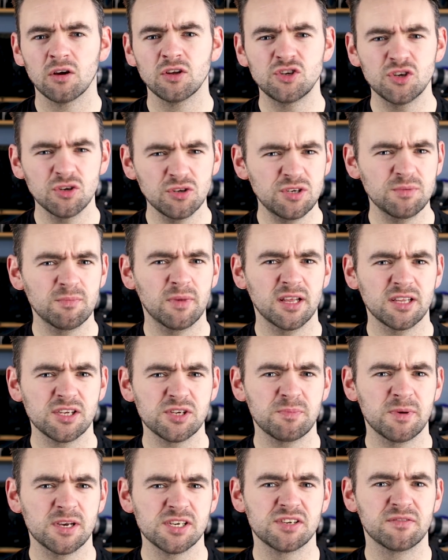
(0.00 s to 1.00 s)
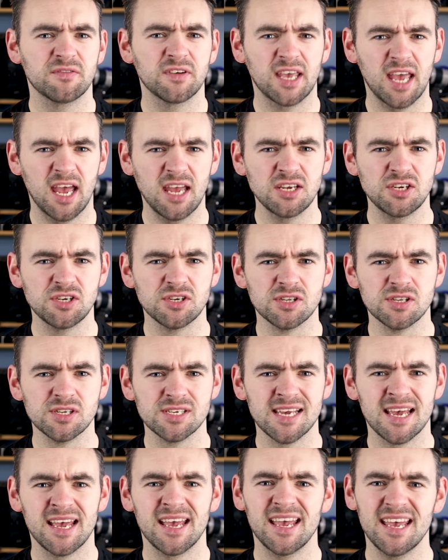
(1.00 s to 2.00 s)
Judging by the
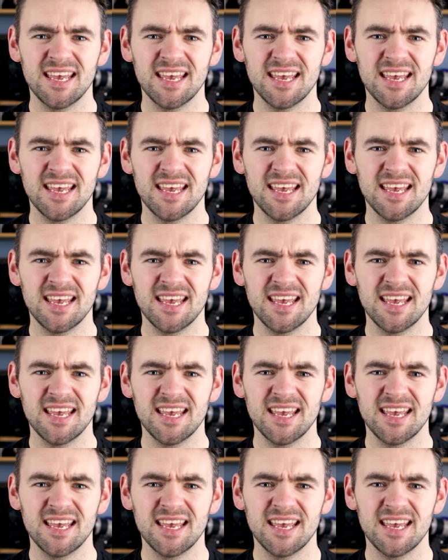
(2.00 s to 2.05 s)
specifications,